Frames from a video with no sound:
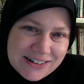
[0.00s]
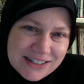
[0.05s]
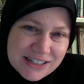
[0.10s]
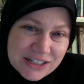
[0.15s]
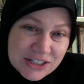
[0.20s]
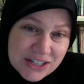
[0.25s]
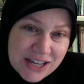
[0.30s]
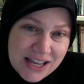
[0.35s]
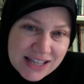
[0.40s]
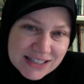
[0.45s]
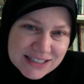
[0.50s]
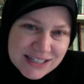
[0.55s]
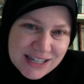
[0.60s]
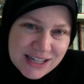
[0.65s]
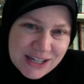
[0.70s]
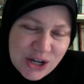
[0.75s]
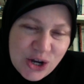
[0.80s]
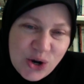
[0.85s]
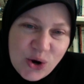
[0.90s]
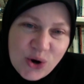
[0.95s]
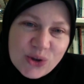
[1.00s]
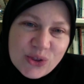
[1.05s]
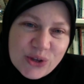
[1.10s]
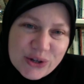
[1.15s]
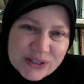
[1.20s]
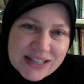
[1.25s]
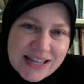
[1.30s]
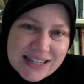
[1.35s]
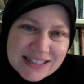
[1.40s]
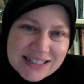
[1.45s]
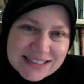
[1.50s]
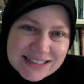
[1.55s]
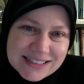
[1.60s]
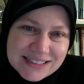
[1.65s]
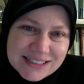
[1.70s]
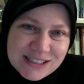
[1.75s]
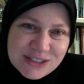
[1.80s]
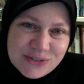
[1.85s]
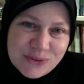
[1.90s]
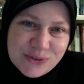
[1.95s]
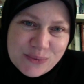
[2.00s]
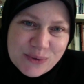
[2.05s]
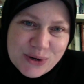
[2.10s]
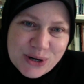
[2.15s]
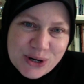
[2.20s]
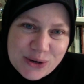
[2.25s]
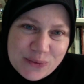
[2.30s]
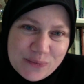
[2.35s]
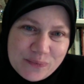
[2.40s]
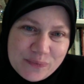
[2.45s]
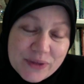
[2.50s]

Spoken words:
ijazah or their license from her.